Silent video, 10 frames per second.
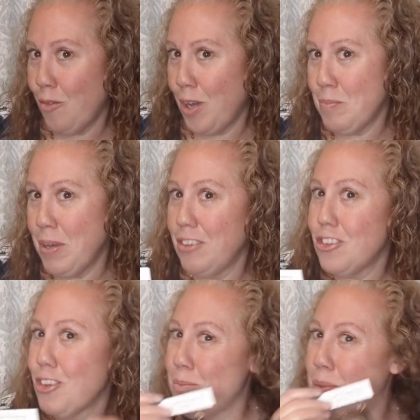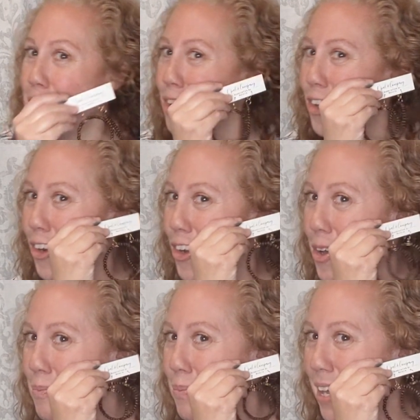don't weigh much, but they're
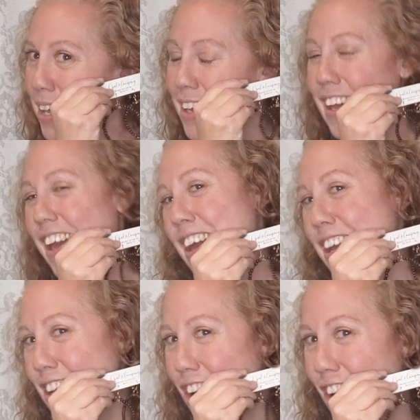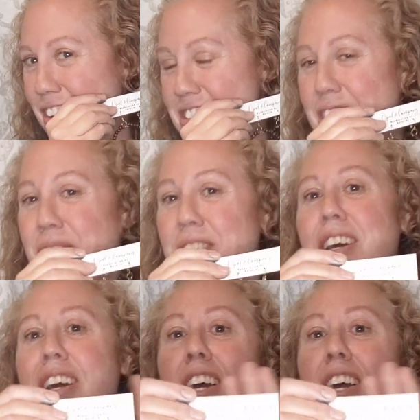big and awesome.